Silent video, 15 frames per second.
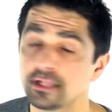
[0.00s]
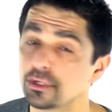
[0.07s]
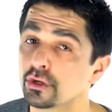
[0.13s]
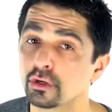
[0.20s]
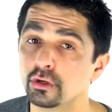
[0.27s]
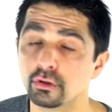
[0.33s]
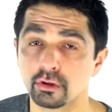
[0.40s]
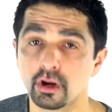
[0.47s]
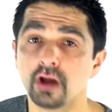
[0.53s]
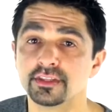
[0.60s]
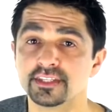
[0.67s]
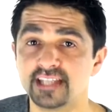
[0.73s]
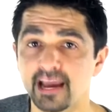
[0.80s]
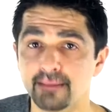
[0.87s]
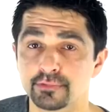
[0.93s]
you can look
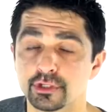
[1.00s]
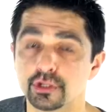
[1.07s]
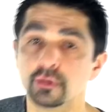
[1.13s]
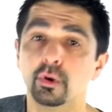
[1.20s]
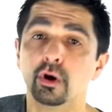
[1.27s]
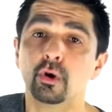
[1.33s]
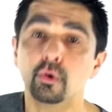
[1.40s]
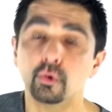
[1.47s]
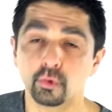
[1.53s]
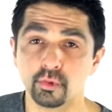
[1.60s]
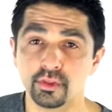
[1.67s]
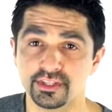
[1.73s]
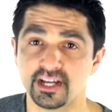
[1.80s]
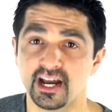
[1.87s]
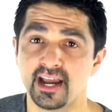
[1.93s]
on tab 2 all
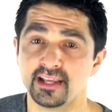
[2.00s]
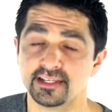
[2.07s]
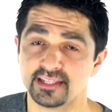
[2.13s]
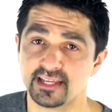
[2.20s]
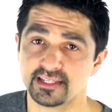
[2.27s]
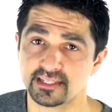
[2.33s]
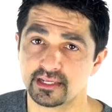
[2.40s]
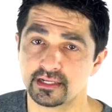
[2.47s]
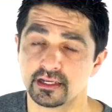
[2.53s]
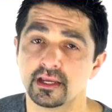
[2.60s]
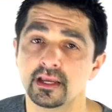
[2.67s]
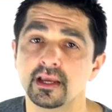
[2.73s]
the tyres tested.